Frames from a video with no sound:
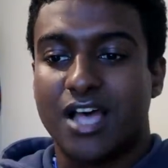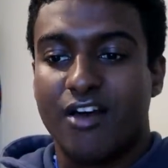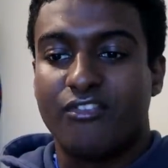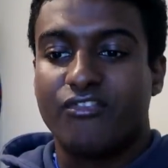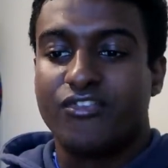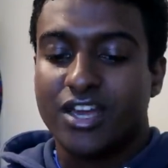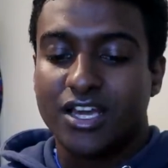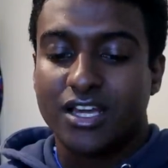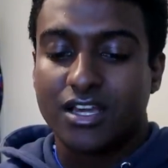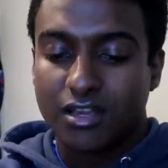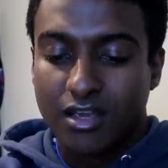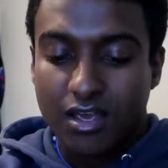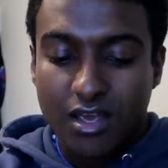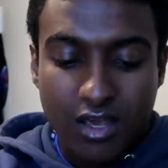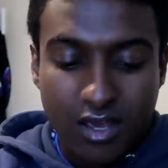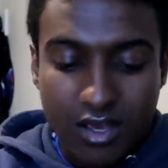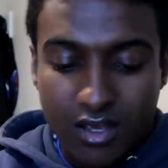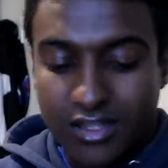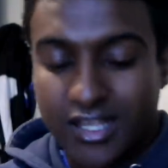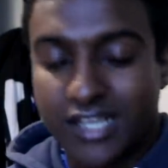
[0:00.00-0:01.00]
I think
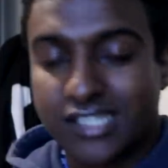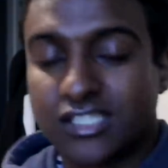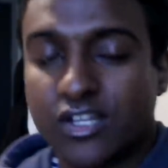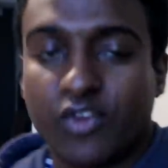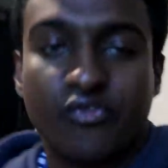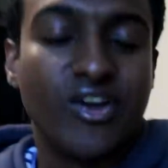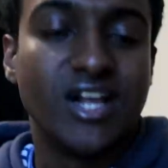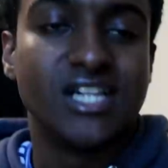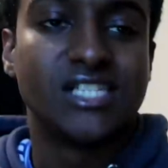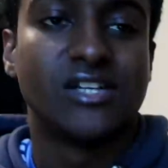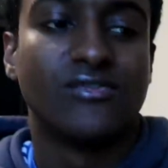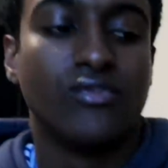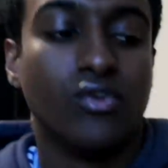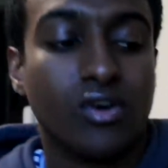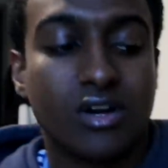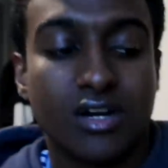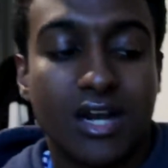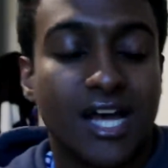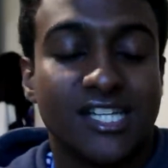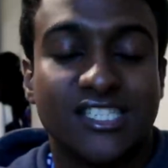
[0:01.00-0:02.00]
this defensive
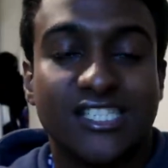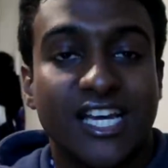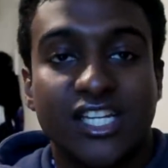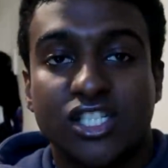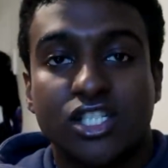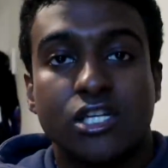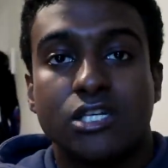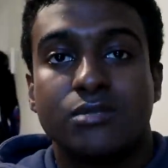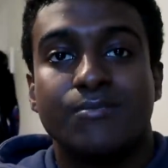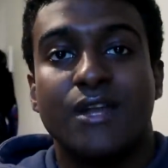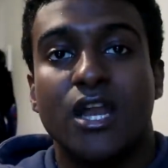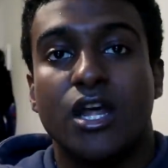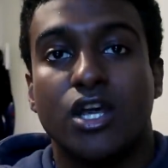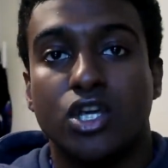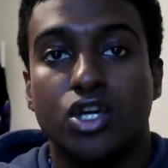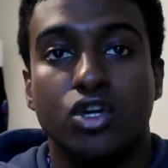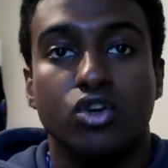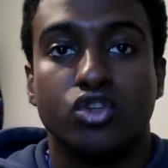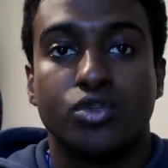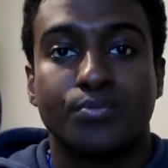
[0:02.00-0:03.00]
organisation has been a
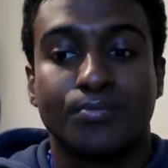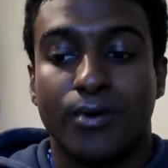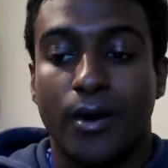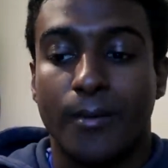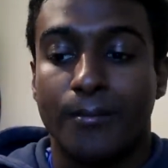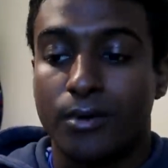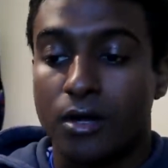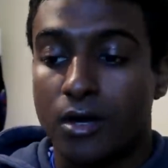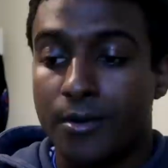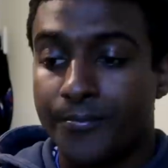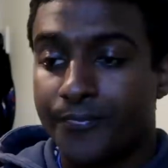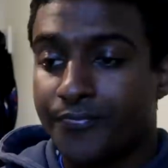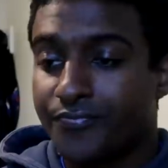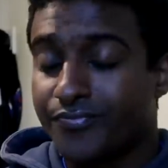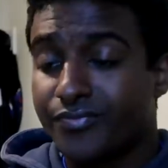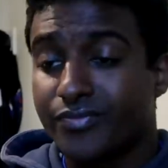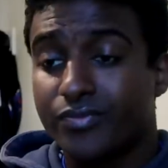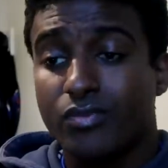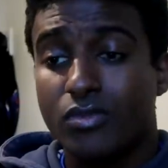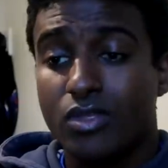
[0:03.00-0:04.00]
huge problem.
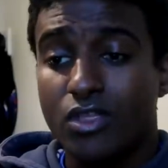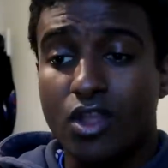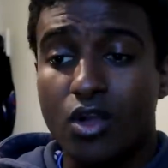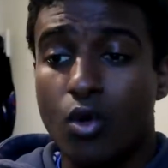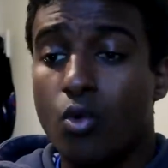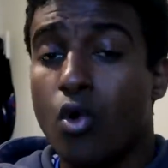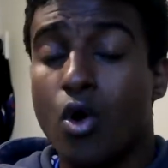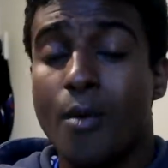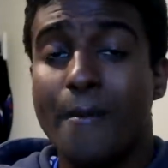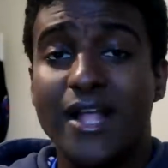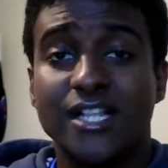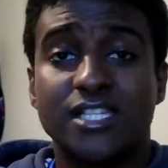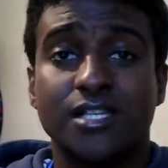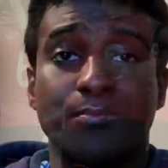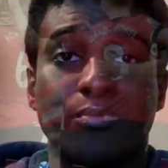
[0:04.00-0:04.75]
We were meant